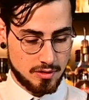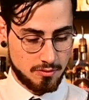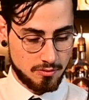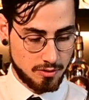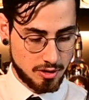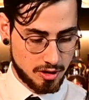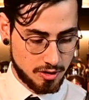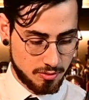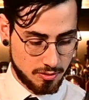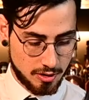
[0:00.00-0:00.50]

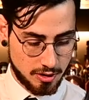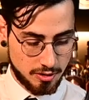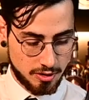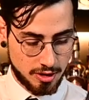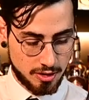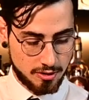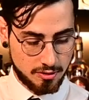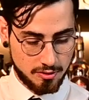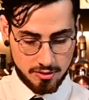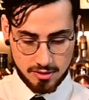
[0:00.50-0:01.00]
which we are
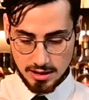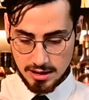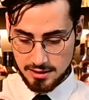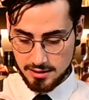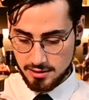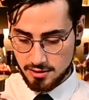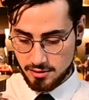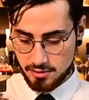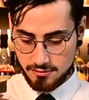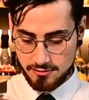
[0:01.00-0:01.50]
going to
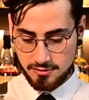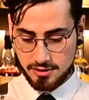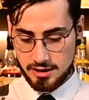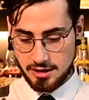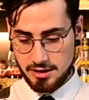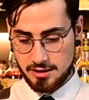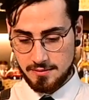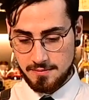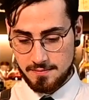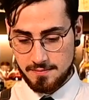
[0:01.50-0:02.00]
zest over
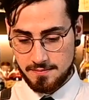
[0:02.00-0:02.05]
it.